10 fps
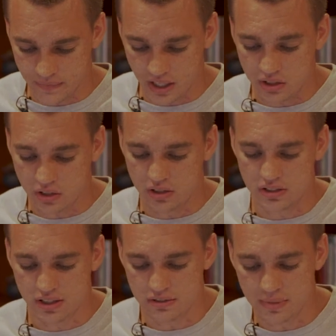I
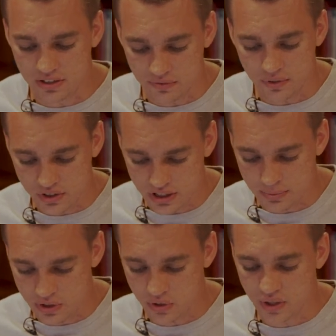encourage that you make the first
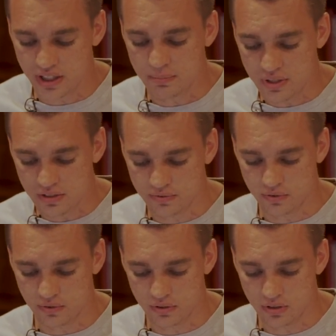steps in creating
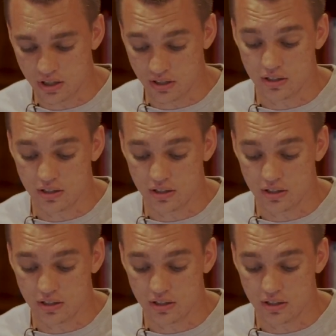meaningful,